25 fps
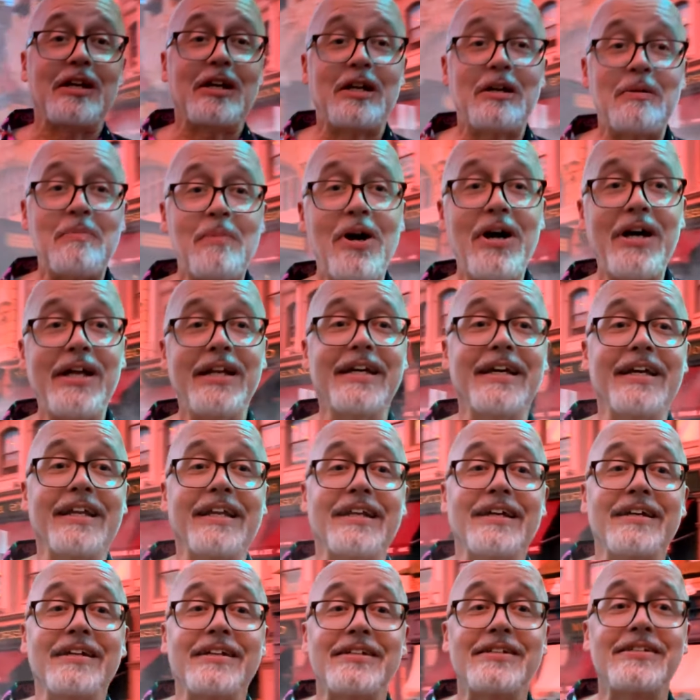come on
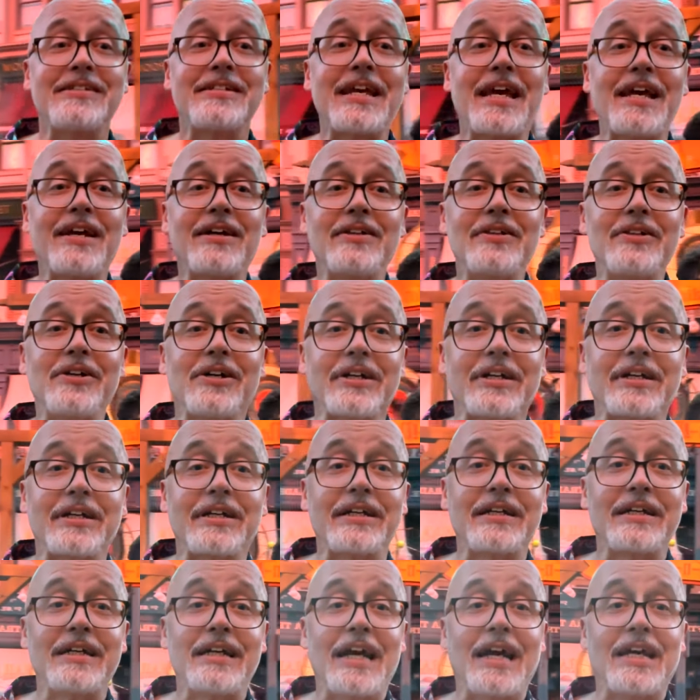and take a look
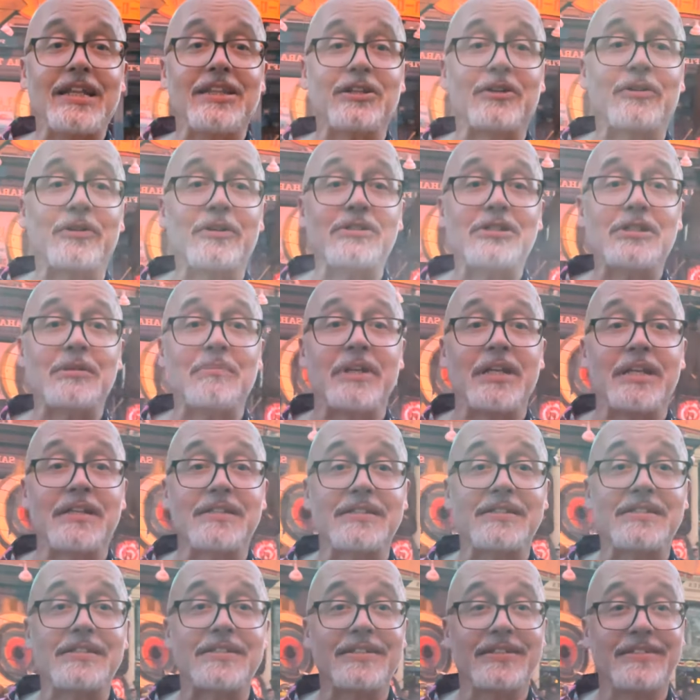at the
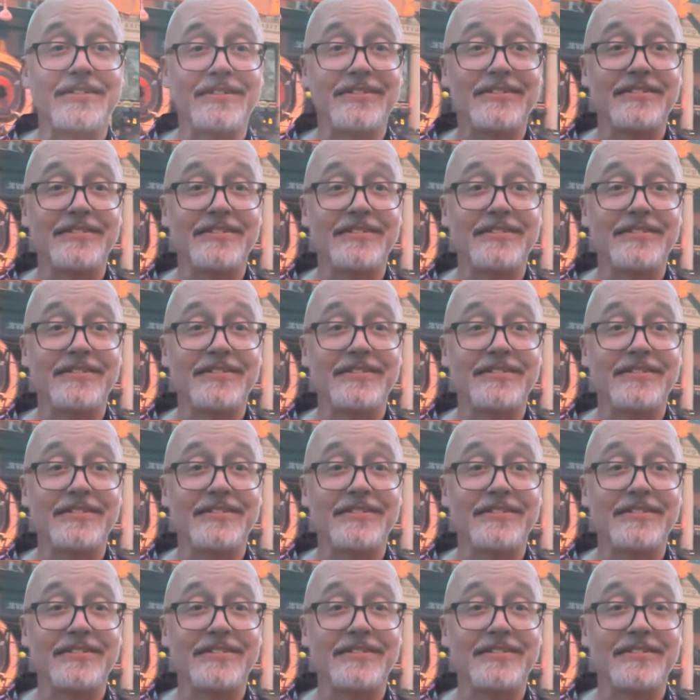gruesomeness.